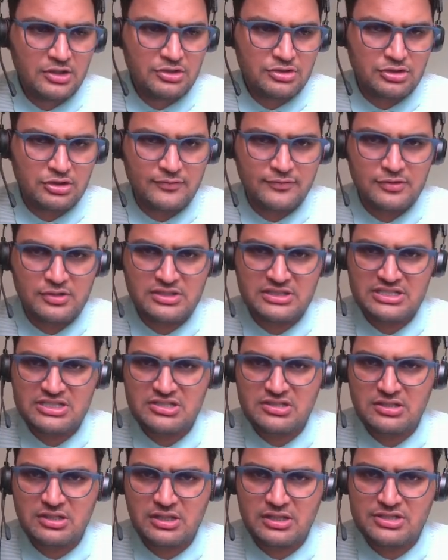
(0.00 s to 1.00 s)
So for this
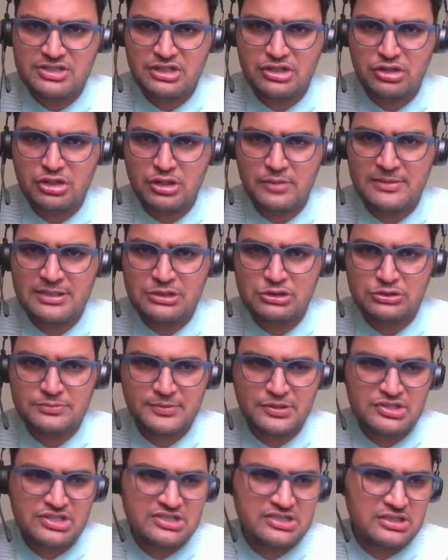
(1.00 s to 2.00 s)
0 comma 2
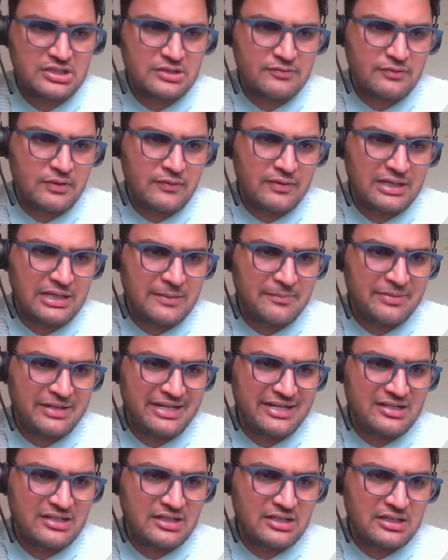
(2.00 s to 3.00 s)
position, we will update